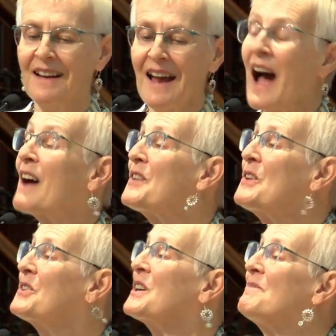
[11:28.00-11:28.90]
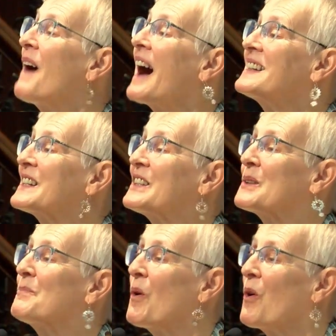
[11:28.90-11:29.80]
Have you commanded the
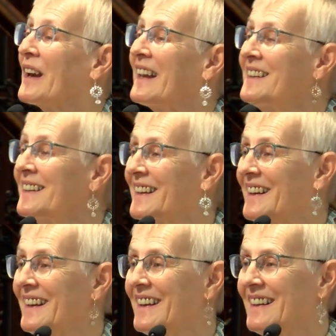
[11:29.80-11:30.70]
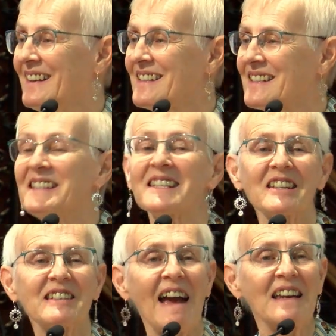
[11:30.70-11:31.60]
morning since the
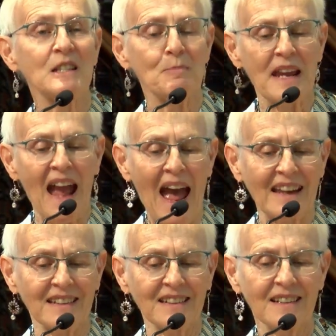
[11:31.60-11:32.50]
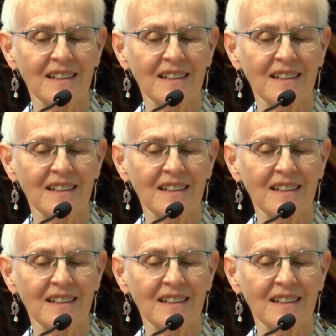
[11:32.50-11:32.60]
days began?